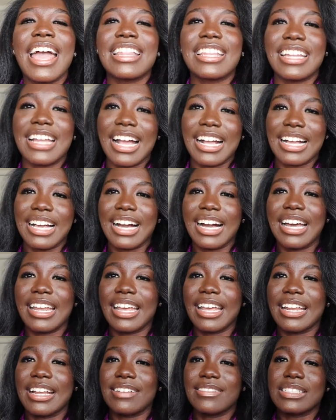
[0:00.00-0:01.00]
And then I got
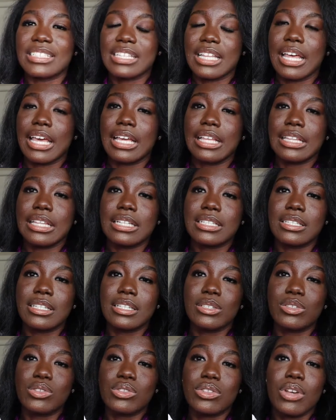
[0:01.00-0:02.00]
it and I was like, this
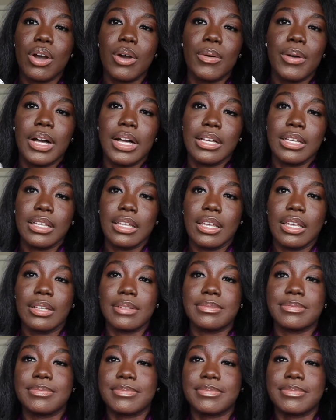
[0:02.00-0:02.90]
is so ugly.